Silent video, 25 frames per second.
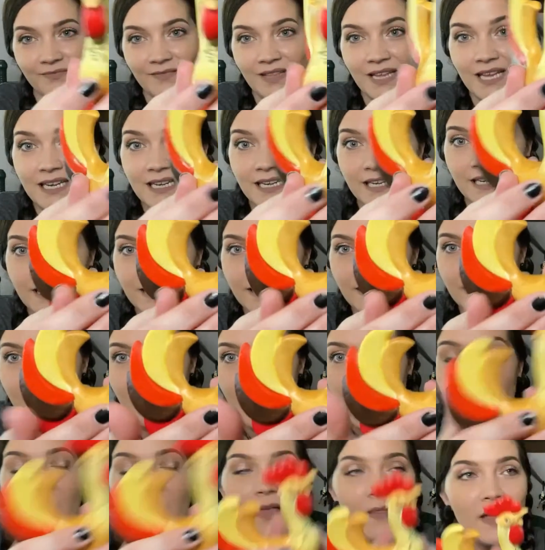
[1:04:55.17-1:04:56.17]
He did.
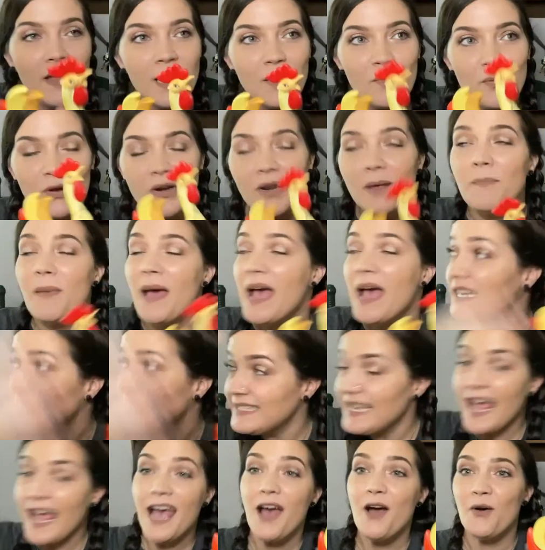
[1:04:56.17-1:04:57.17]
And then he put it back
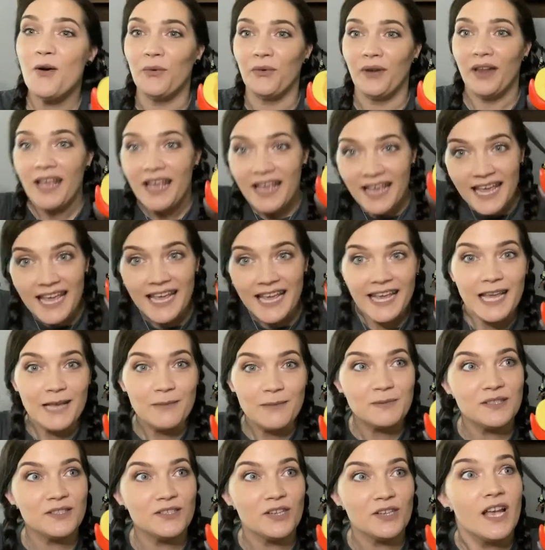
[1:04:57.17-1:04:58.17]
down. No, he
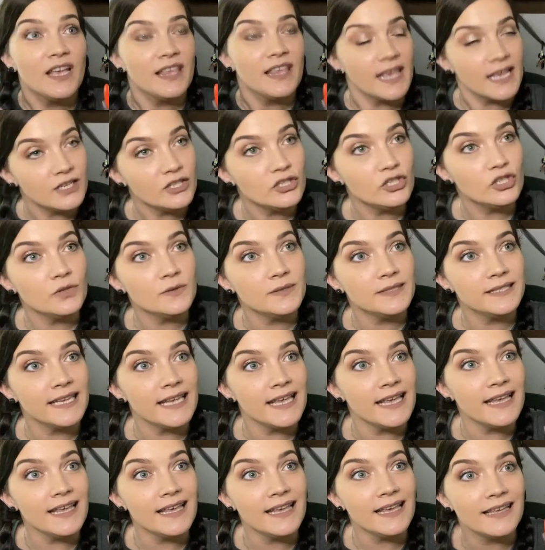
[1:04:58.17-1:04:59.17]
keeps did, Yes, you
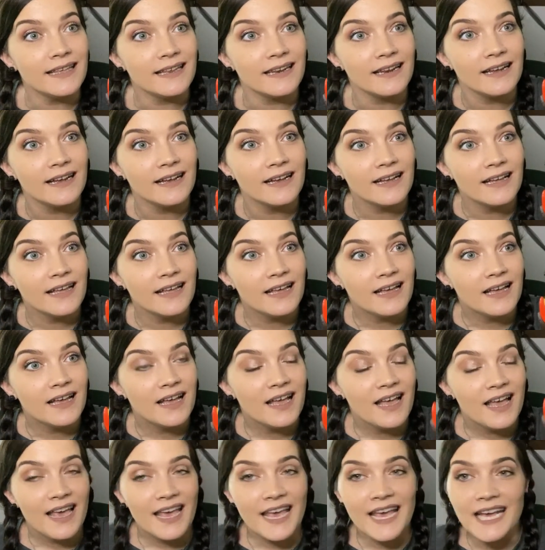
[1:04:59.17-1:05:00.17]
did.
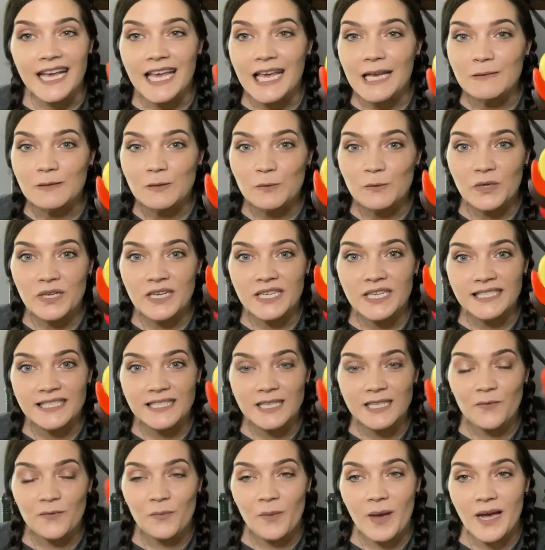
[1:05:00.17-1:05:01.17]
he was... keeps putting
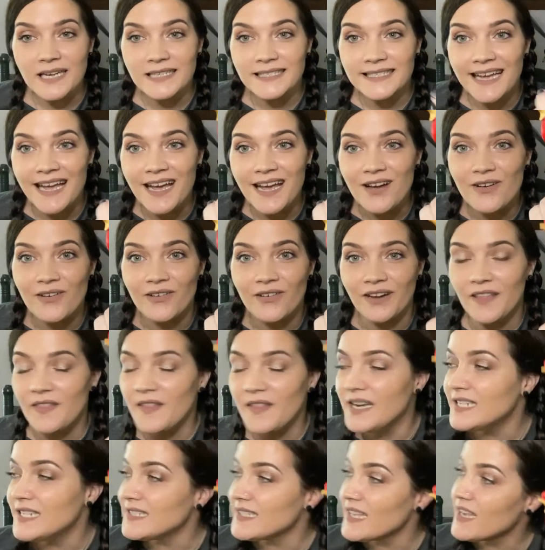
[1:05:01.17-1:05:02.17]
stuff back down. And
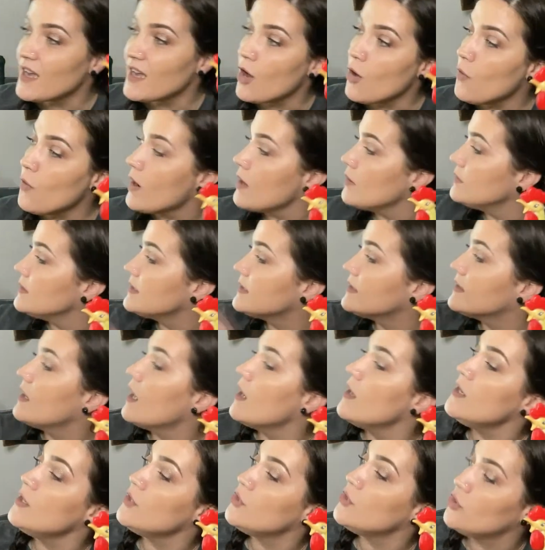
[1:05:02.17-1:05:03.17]
then he's like, "Oh, I was
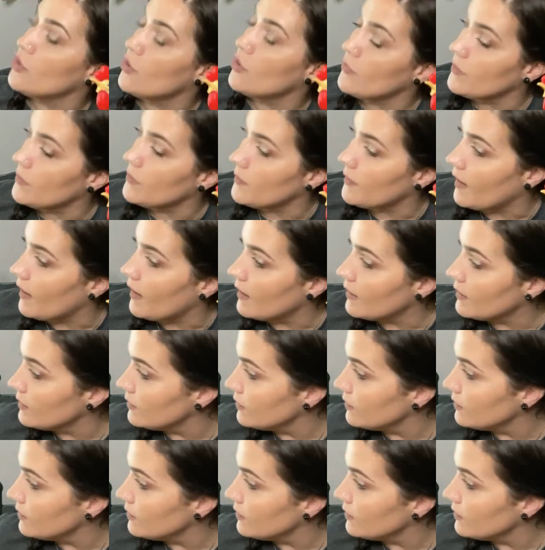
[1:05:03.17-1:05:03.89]
going to show you that."